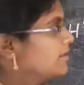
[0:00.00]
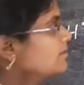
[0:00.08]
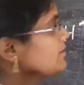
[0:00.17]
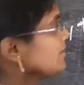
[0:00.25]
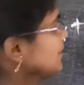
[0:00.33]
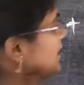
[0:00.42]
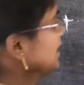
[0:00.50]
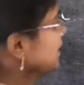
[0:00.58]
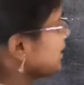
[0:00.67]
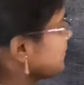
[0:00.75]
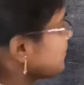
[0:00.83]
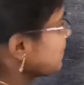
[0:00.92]

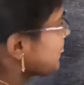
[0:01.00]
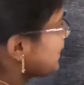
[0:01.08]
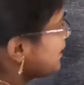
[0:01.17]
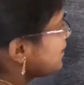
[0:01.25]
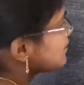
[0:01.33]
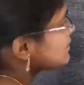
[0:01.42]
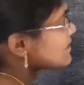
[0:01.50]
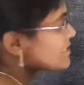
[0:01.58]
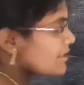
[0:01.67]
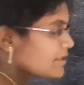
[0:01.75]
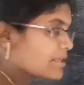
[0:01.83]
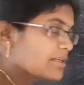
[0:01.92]
Similarly,
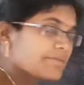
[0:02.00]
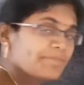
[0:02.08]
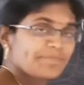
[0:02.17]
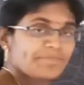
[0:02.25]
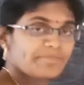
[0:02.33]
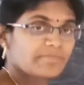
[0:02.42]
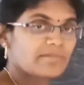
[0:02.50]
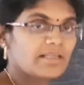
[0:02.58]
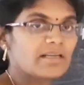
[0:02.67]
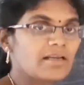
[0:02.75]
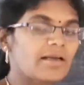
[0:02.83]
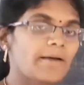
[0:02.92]
the
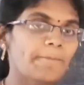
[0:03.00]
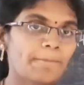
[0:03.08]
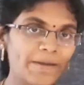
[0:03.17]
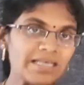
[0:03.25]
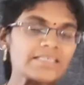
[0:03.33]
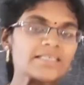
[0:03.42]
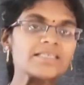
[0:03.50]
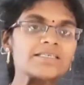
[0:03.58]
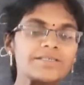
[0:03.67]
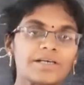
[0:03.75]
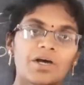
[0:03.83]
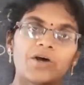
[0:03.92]
bases
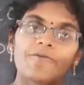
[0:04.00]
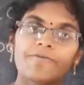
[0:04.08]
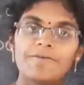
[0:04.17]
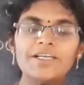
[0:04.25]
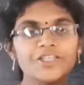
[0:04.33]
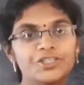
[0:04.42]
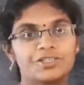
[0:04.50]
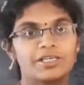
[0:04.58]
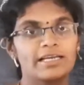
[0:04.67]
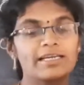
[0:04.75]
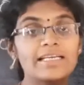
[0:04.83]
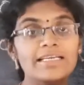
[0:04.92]
which
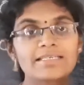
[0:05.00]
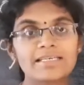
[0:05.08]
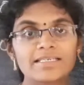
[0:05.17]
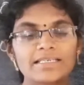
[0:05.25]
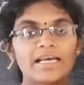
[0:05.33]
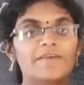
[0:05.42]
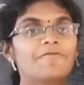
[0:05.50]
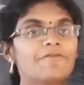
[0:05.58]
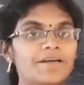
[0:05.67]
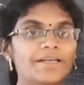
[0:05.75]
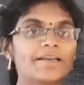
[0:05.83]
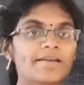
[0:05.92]
releases a
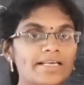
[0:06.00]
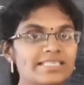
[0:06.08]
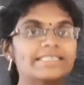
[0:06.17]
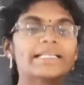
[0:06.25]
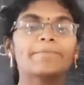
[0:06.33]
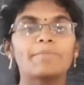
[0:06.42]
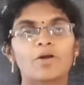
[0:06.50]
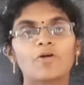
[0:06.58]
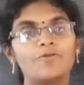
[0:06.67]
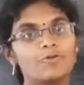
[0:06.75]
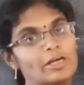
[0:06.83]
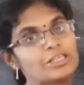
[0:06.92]
very less number
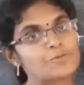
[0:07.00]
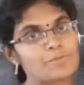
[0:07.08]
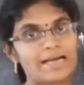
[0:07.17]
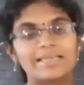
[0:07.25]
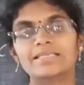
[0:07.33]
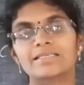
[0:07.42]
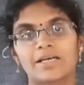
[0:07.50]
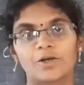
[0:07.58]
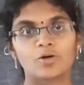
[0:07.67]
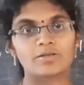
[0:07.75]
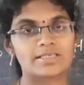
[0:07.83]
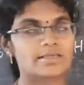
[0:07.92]
of OH minus
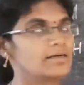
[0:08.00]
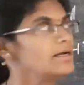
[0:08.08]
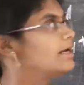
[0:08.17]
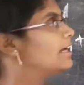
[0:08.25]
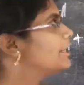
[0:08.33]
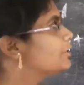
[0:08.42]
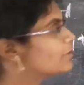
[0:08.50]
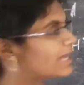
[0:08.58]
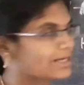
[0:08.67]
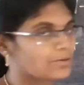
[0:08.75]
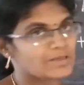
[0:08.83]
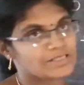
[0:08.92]
ions into
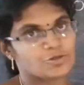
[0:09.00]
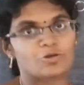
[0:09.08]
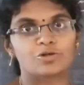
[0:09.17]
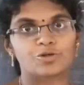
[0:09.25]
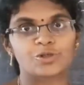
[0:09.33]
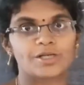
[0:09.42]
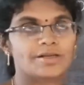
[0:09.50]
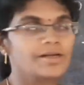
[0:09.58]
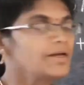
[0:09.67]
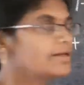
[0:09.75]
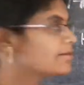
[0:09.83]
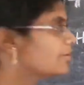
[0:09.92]
aqueous solution,
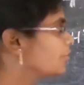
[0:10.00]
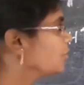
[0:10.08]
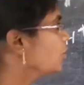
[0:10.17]
they are